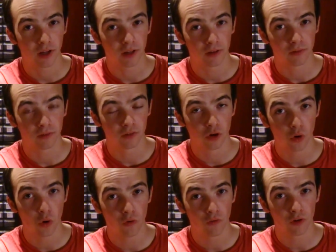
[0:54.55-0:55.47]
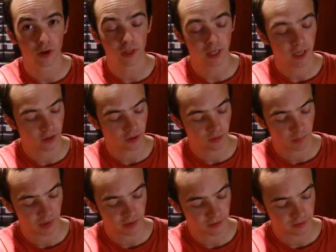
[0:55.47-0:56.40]
I'll go over it later,
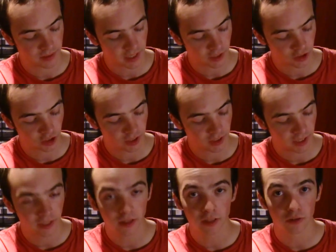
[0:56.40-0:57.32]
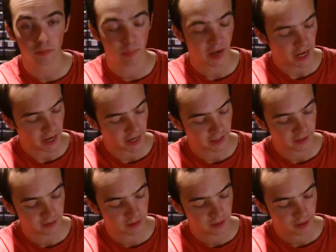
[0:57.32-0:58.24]
but there's actually like little
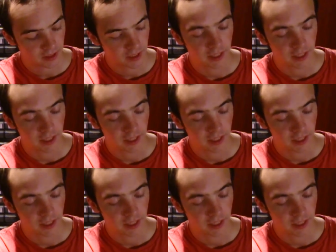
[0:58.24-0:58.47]
pads